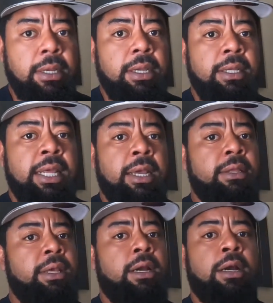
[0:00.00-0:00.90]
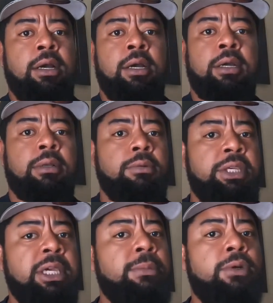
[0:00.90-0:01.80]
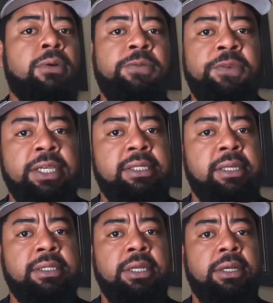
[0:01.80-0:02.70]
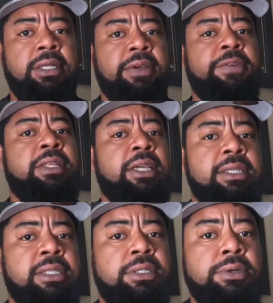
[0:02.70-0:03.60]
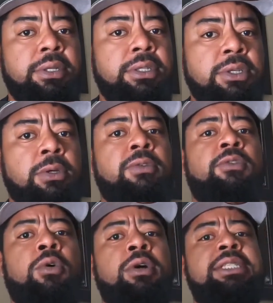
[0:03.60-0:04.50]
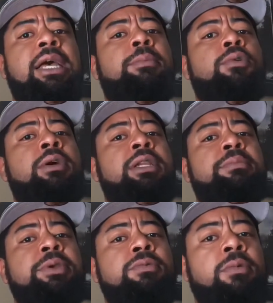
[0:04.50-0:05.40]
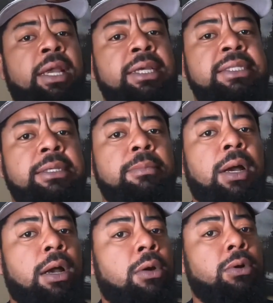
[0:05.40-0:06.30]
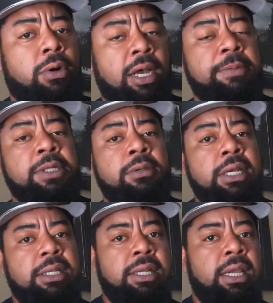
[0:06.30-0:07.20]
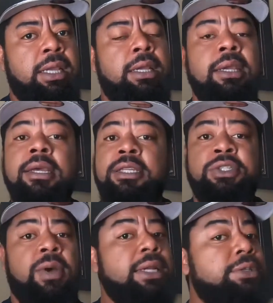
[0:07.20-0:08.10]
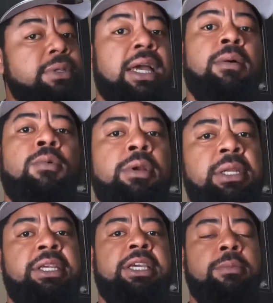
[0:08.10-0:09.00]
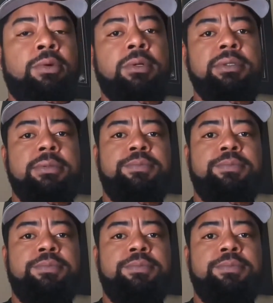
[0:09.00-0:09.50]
Now, there are chemical fixes. There are different things that you can do. Of course, I'm going to be raising my own crops on that land, so I do not want any chemicals.